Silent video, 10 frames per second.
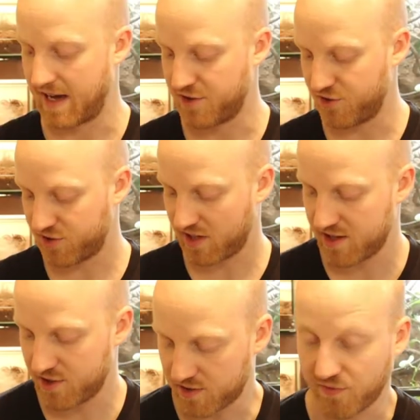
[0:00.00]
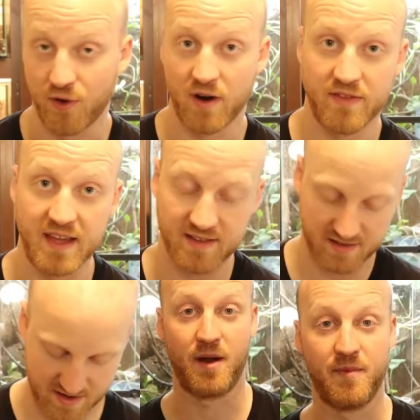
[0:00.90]
I usually use 4 of
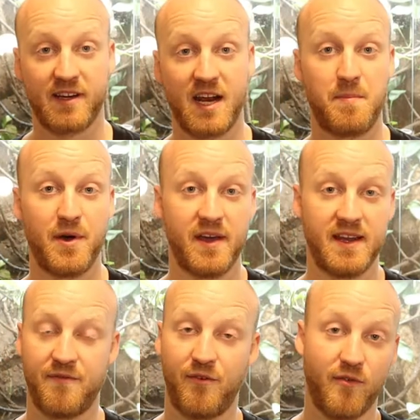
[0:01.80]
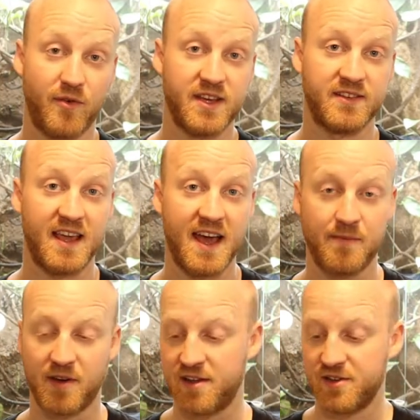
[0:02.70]
these, but I'm not gonna put in the 4th one just yet.
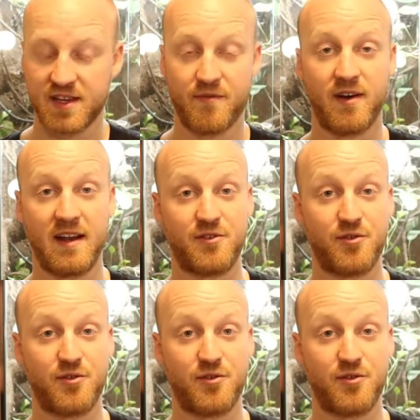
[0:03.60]
I'm gonna use that for a little